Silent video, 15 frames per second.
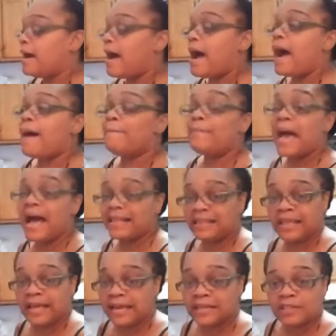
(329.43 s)
I buy
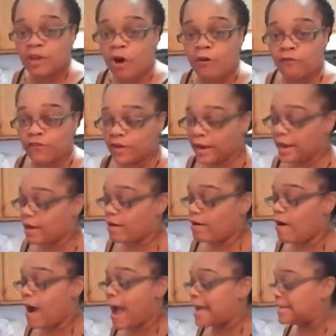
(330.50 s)
things off of there or
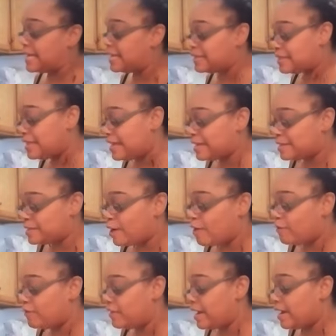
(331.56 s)
I get things
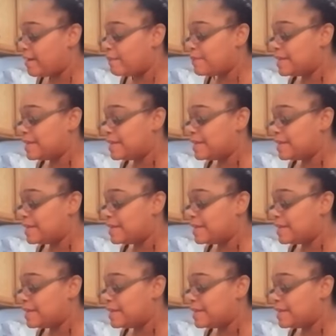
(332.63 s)
off of there.